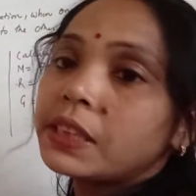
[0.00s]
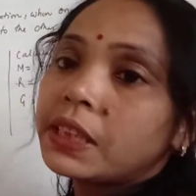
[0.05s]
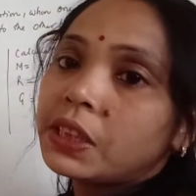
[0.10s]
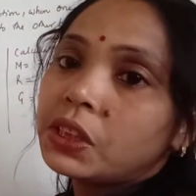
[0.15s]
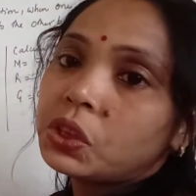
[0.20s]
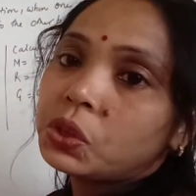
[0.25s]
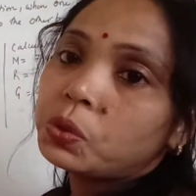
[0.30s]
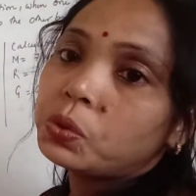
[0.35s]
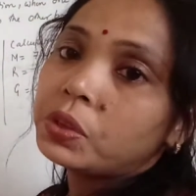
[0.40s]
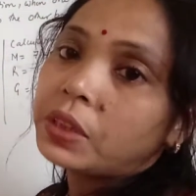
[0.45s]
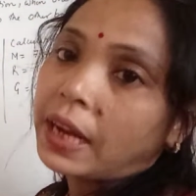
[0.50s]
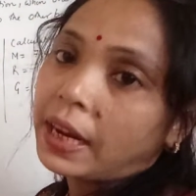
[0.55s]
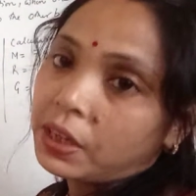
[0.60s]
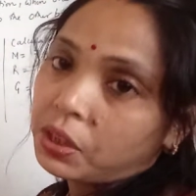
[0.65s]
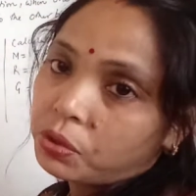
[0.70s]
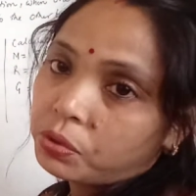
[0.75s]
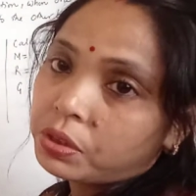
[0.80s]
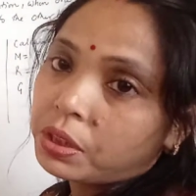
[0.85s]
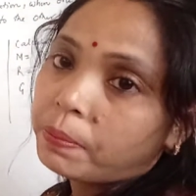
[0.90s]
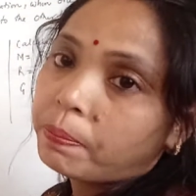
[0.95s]
into 10
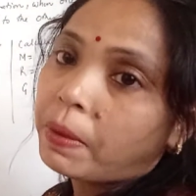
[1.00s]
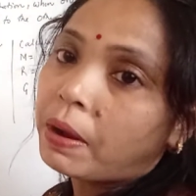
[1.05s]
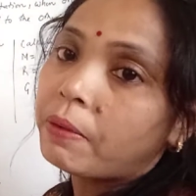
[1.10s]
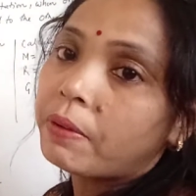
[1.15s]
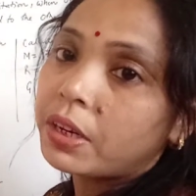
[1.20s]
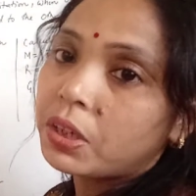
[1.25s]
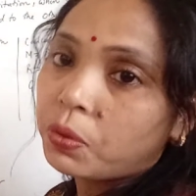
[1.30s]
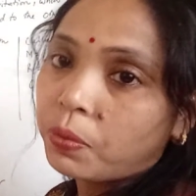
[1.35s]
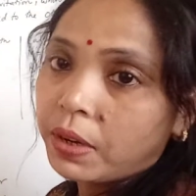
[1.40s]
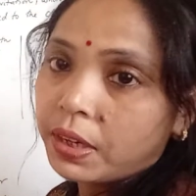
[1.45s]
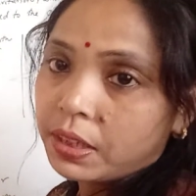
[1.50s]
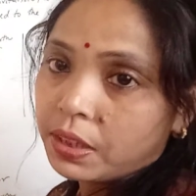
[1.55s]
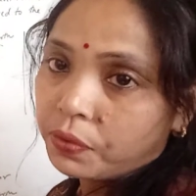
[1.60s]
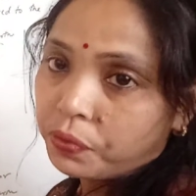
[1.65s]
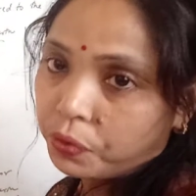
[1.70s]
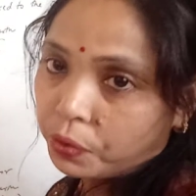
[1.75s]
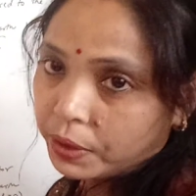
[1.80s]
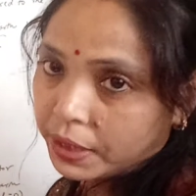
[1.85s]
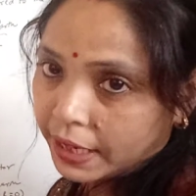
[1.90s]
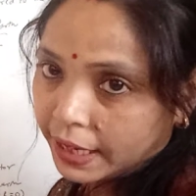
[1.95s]
to the power
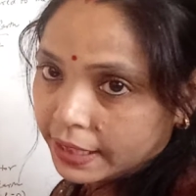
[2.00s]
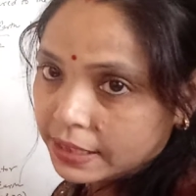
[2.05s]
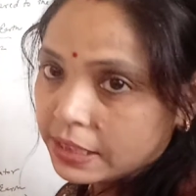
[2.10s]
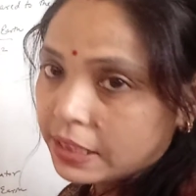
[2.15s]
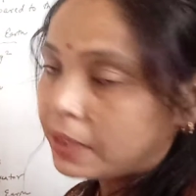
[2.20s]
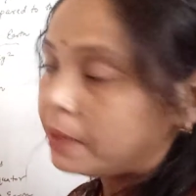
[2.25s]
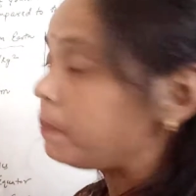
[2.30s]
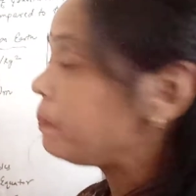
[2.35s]
24 kg,